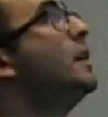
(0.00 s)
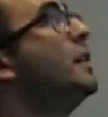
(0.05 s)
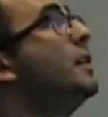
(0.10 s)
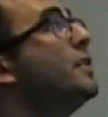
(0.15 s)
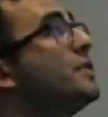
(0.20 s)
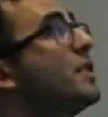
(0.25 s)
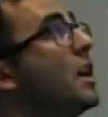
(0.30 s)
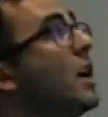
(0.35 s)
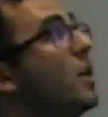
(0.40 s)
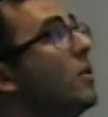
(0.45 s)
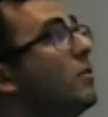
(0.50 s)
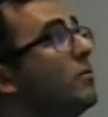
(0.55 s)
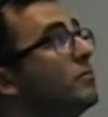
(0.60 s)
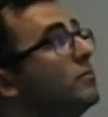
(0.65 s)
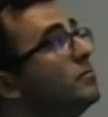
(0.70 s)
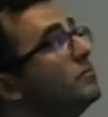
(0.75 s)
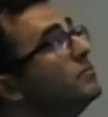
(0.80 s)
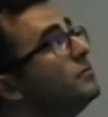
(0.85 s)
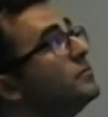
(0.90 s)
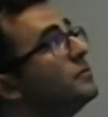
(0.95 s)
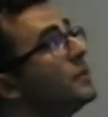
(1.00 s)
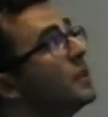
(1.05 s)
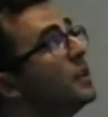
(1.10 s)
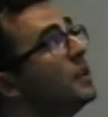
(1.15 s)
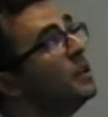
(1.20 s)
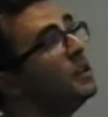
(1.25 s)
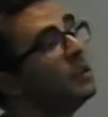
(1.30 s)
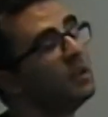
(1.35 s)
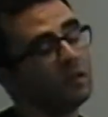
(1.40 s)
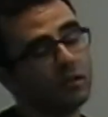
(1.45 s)
So
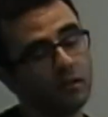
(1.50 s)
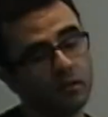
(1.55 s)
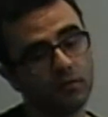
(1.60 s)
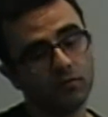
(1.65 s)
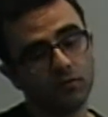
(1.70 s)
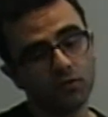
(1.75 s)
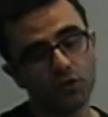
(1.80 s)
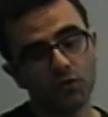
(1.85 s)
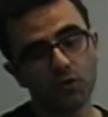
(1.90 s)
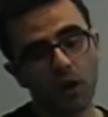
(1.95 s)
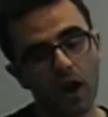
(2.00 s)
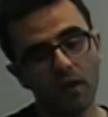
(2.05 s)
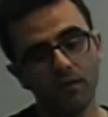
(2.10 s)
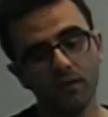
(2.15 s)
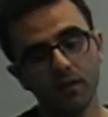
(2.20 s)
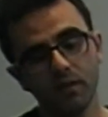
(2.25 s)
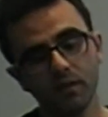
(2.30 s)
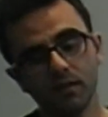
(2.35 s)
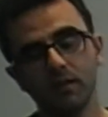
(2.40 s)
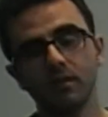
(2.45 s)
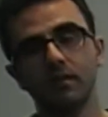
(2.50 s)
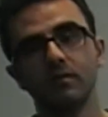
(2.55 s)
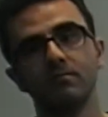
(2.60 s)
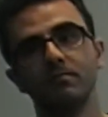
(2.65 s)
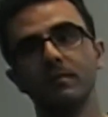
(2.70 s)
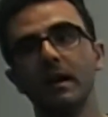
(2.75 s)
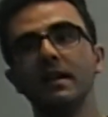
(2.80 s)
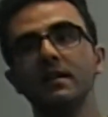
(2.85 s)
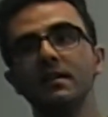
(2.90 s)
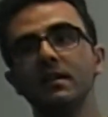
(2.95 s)
the drivers
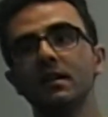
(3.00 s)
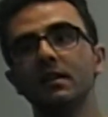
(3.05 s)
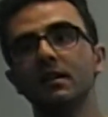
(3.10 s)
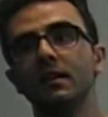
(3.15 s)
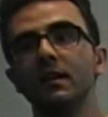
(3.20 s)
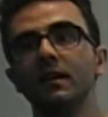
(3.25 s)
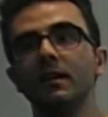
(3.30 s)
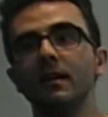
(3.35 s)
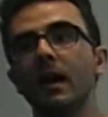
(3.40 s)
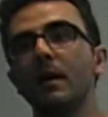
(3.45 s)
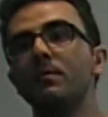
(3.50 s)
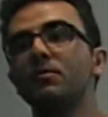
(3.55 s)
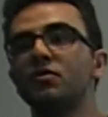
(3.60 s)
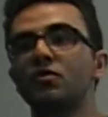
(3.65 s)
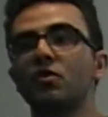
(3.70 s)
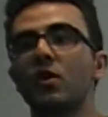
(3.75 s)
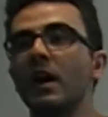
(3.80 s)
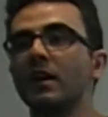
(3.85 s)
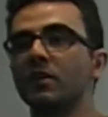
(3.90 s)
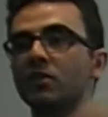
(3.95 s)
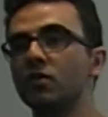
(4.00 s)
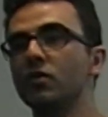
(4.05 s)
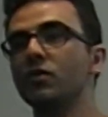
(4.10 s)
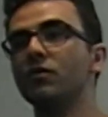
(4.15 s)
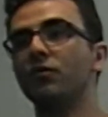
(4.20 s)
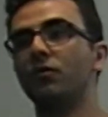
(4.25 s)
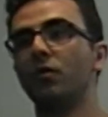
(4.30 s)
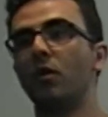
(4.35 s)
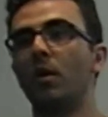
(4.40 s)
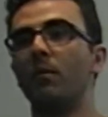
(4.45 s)
basically abstract you
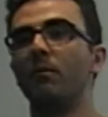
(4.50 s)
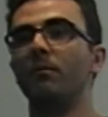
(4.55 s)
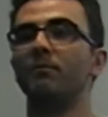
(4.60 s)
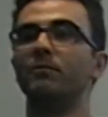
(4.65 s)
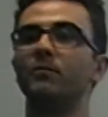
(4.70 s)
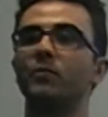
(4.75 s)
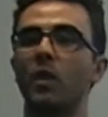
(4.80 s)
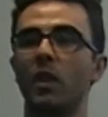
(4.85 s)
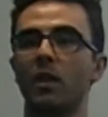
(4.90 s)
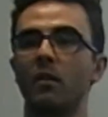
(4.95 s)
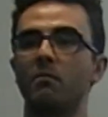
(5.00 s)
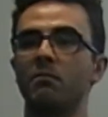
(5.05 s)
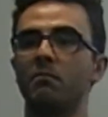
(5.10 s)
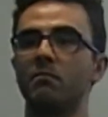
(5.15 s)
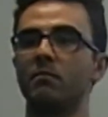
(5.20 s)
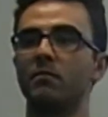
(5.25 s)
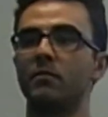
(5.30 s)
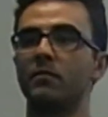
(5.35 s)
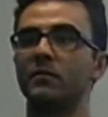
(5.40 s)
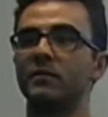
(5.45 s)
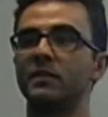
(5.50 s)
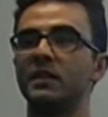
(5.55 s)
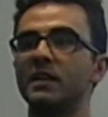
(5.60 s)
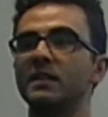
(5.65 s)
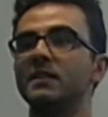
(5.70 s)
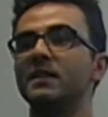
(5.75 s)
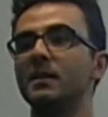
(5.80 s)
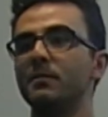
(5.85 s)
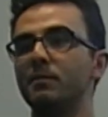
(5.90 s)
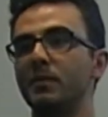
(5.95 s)
from
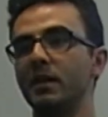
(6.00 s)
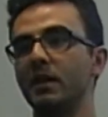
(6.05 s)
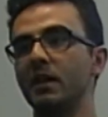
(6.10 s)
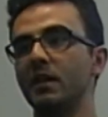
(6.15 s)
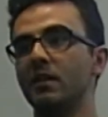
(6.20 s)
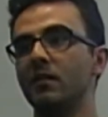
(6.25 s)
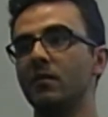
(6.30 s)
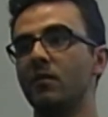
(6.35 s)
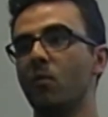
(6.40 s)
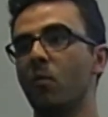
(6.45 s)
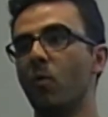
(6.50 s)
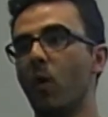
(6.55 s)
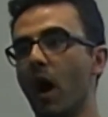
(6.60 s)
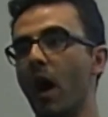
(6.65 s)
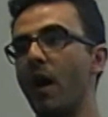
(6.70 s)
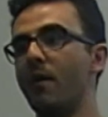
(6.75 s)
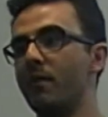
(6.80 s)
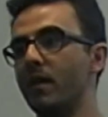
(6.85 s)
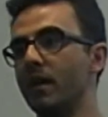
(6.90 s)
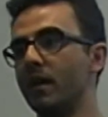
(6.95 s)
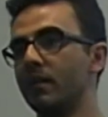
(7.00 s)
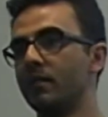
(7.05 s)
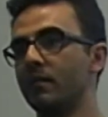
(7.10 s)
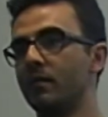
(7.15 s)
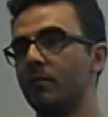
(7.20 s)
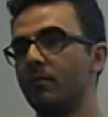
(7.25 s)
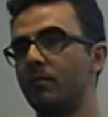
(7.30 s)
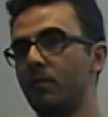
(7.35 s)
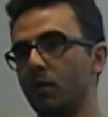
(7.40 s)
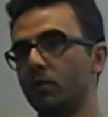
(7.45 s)
TCP wiring
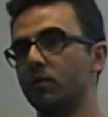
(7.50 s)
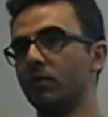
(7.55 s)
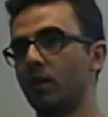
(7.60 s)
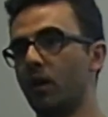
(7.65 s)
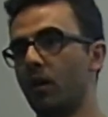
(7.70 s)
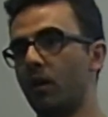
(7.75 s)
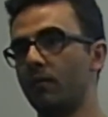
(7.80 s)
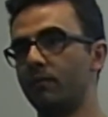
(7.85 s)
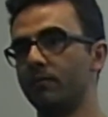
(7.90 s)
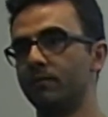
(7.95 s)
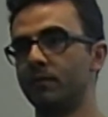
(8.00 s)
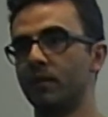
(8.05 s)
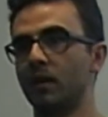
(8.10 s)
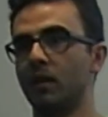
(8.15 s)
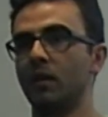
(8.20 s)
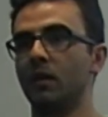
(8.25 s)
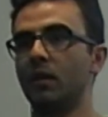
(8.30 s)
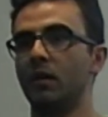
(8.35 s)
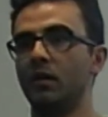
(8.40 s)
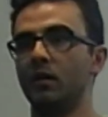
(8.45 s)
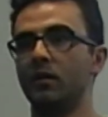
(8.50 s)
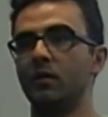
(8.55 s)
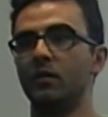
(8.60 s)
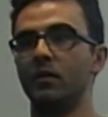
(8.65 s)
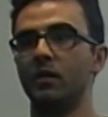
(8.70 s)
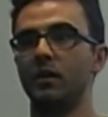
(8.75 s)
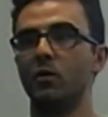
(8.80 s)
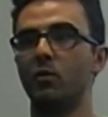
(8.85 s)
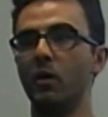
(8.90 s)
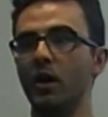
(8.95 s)
protocol.
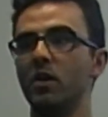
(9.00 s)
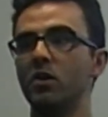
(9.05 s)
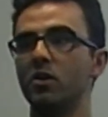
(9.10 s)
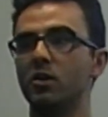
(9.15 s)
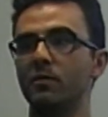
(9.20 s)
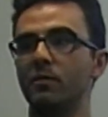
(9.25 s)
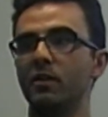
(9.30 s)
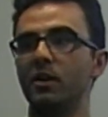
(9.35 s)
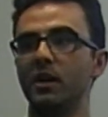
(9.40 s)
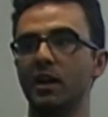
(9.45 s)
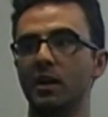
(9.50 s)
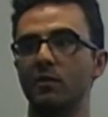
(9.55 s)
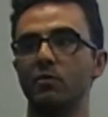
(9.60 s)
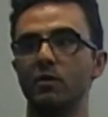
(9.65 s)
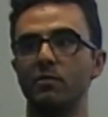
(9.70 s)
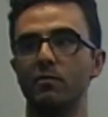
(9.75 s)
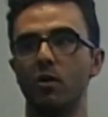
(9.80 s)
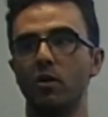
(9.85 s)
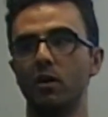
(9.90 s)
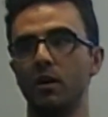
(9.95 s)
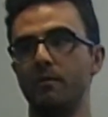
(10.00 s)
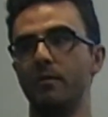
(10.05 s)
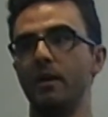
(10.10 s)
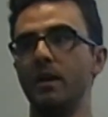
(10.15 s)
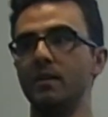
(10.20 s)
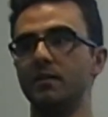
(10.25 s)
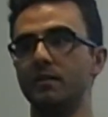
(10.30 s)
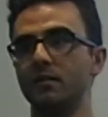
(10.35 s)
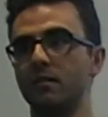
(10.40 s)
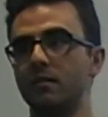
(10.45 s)
The way you communicate with
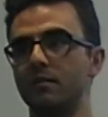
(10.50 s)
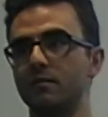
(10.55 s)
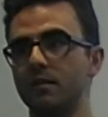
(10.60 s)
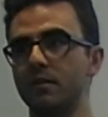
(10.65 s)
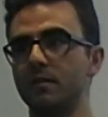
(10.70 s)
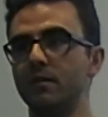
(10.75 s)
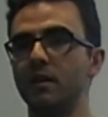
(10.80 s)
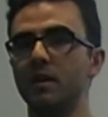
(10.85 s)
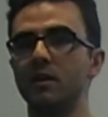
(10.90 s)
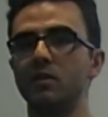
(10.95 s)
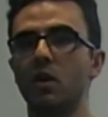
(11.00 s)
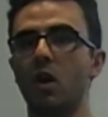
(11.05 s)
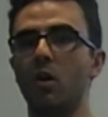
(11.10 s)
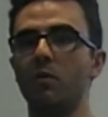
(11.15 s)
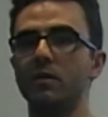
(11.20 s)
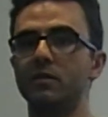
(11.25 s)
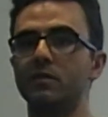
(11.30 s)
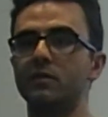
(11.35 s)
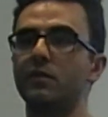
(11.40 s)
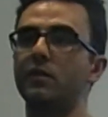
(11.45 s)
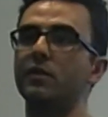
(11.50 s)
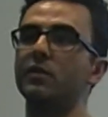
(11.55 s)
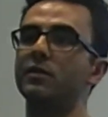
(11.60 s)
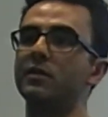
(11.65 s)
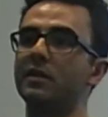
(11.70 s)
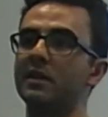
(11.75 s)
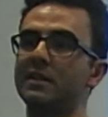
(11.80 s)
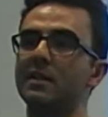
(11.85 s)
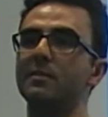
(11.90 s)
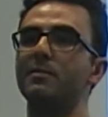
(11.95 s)
MongoDB server is always through the
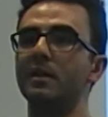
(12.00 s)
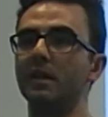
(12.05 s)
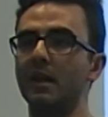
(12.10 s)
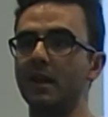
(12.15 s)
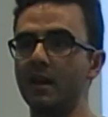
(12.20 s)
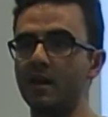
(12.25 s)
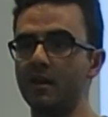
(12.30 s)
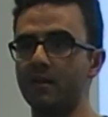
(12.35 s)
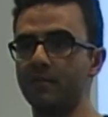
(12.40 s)
TCP layer.